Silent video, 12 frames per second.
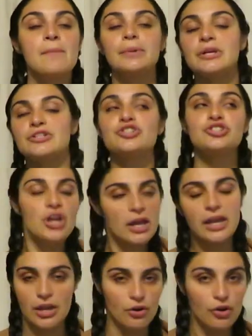please just
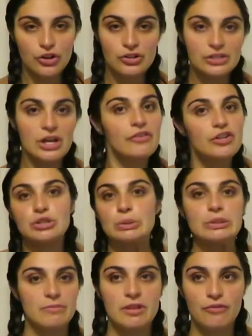check in on yourself and
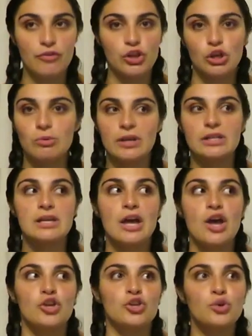do something for you, because
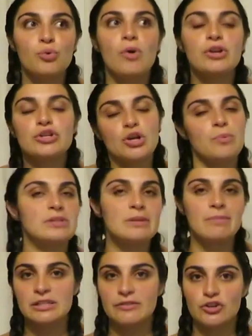you want to show up as
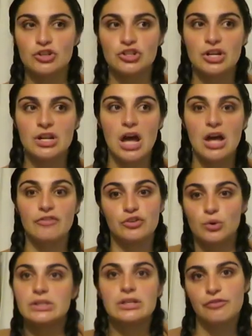the best version of
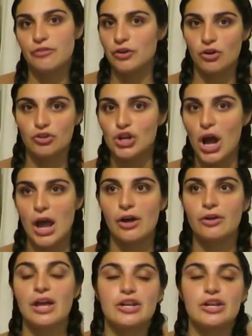yourself for your child,